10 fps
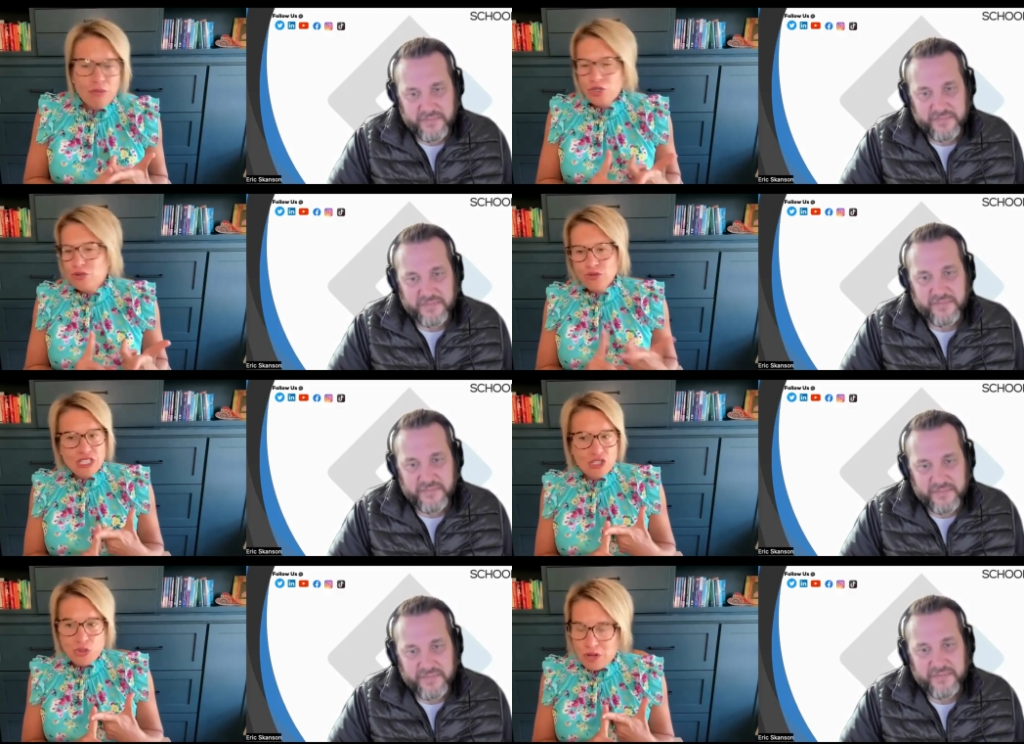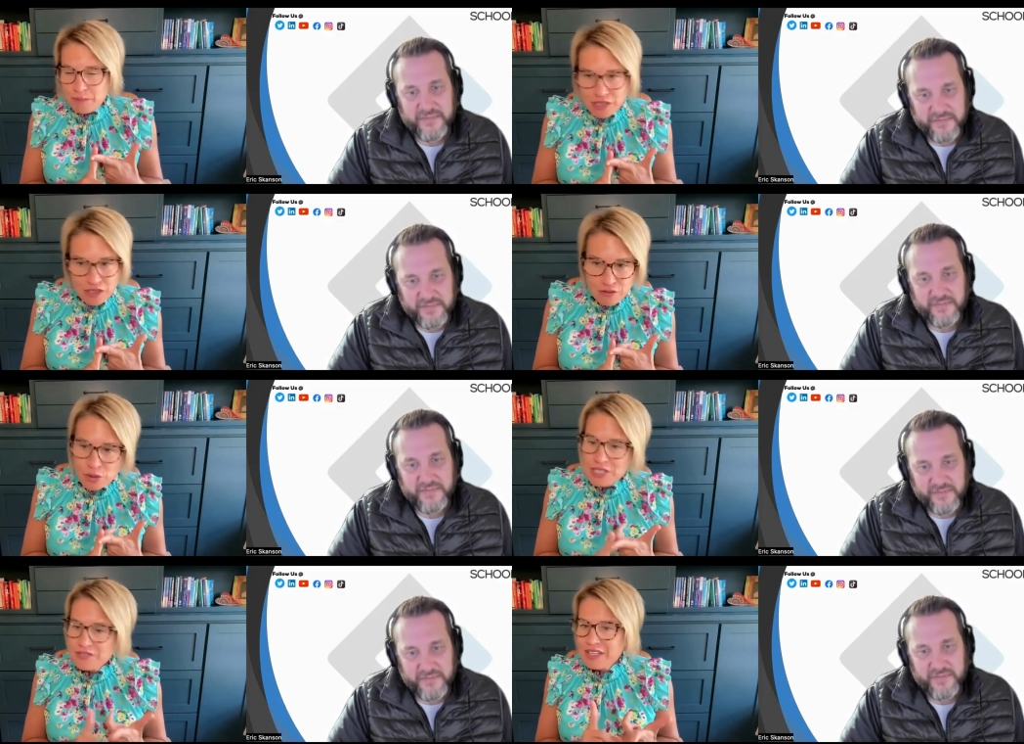Speaker 1: Were you did you grow up in a
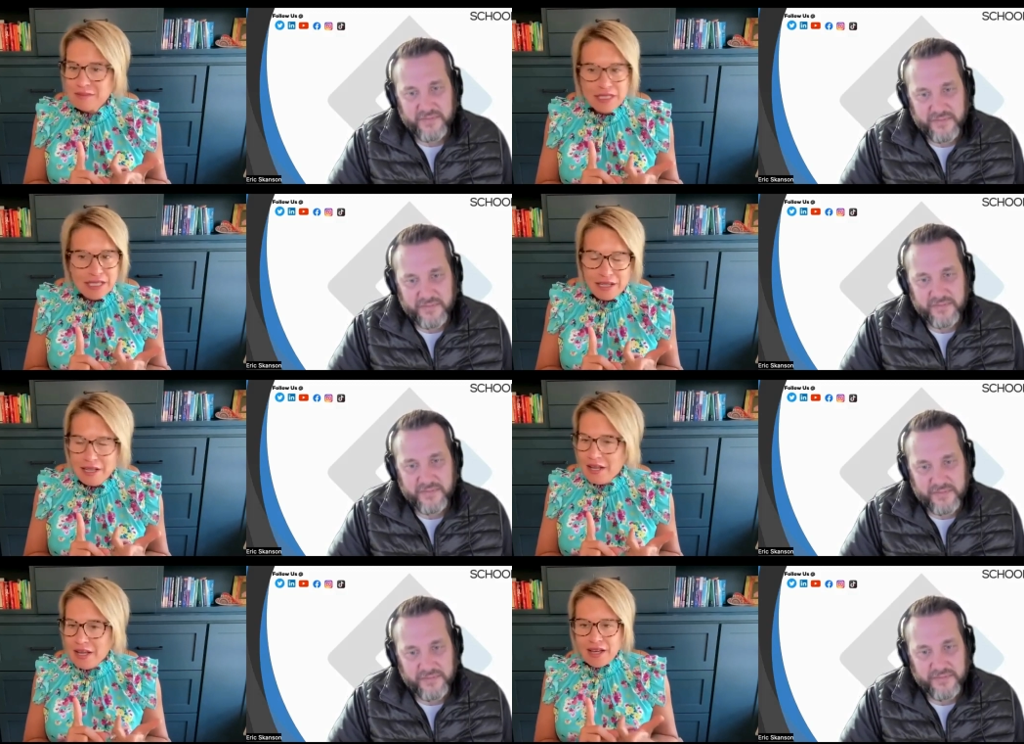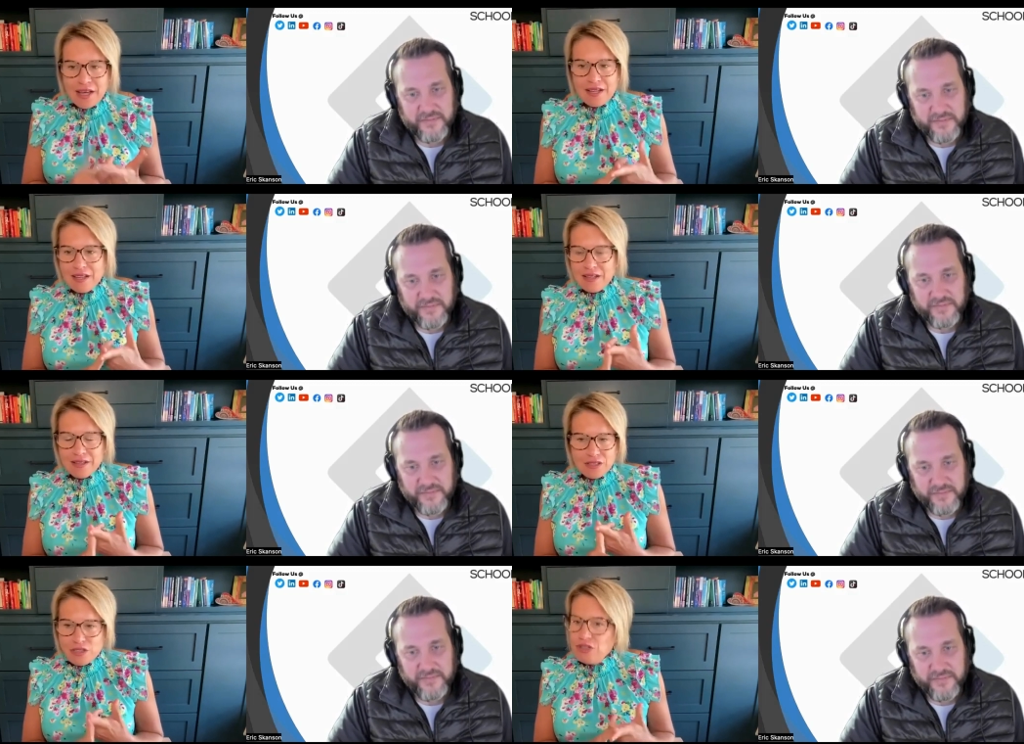divorced family, a, a
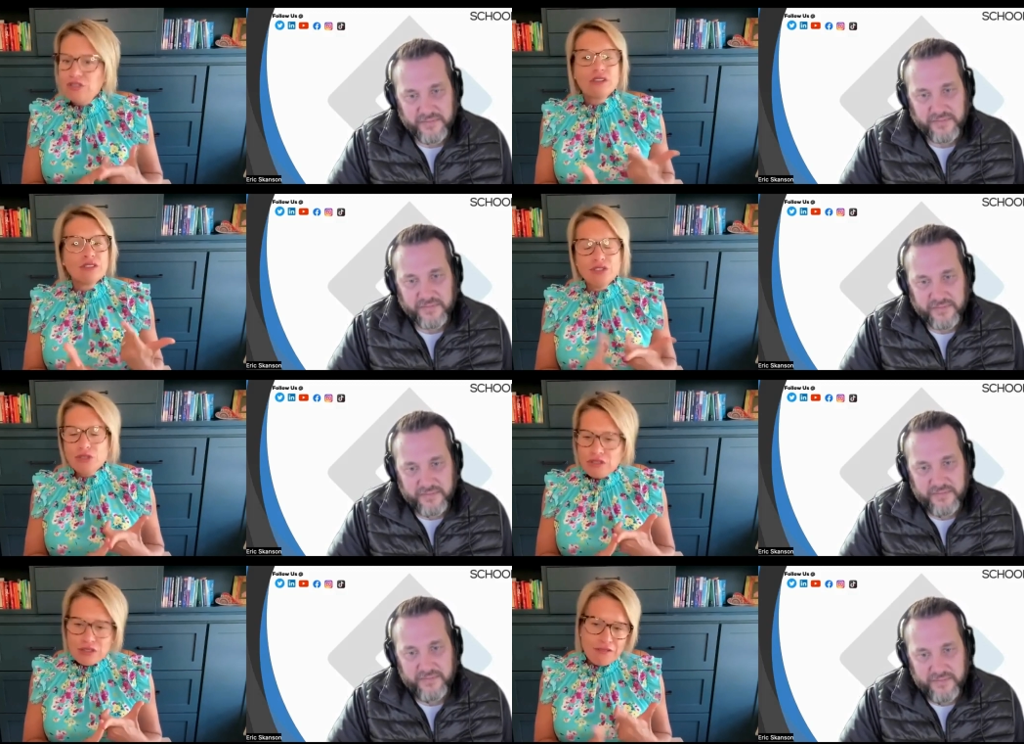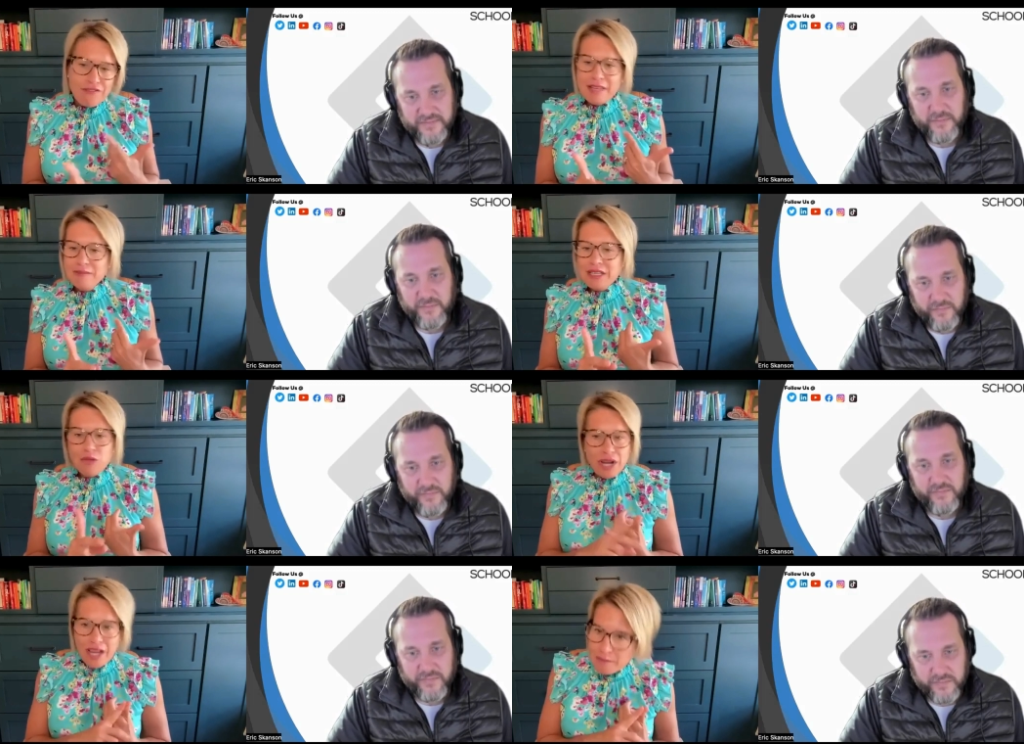nuclear nuclear family?
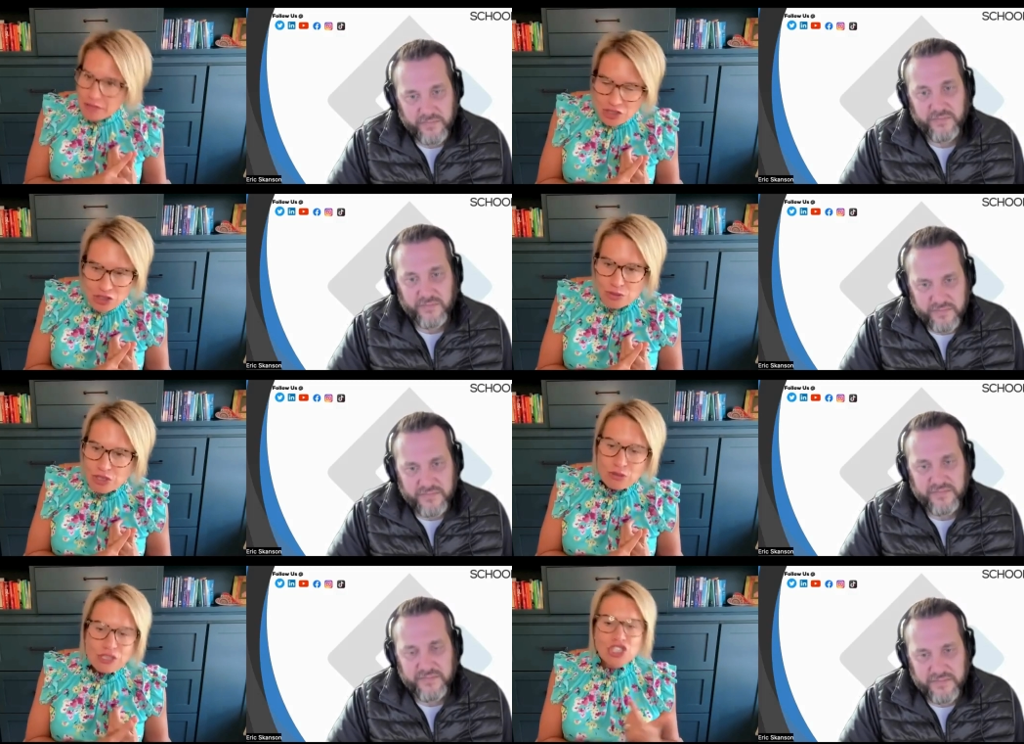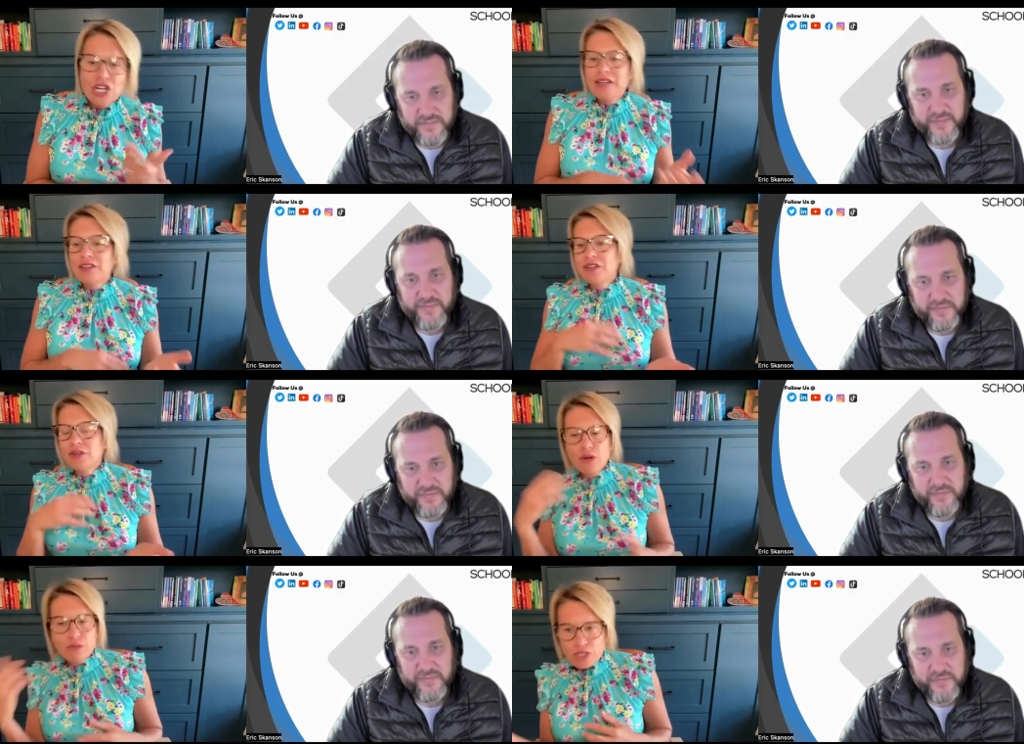What happened to you when you were a childhood?
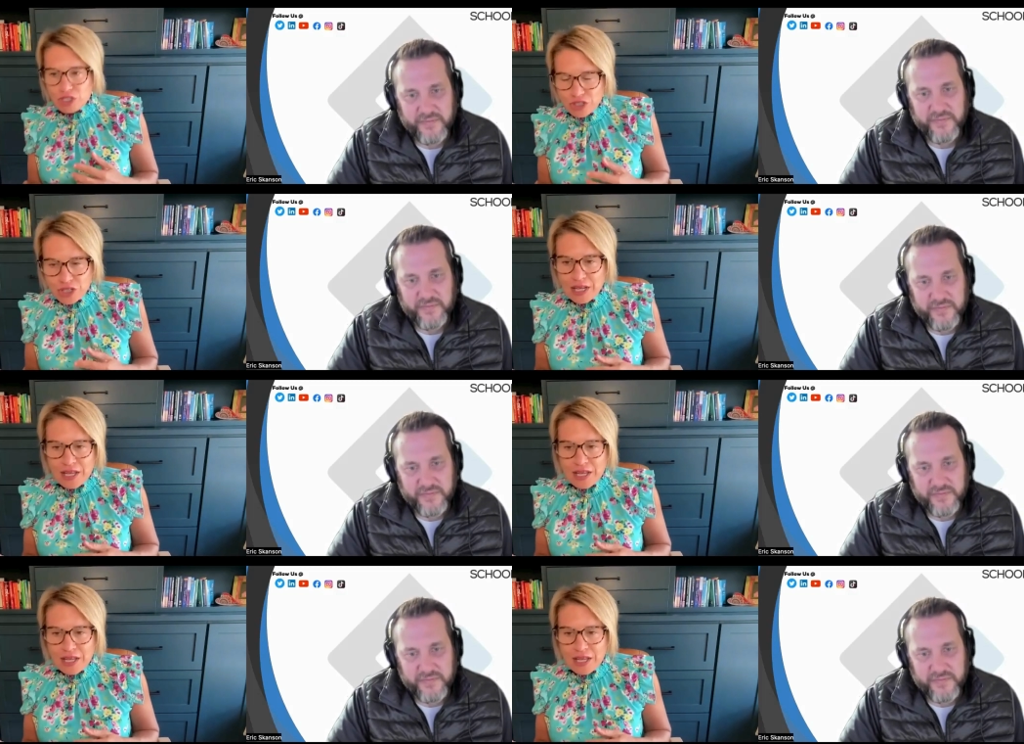What were your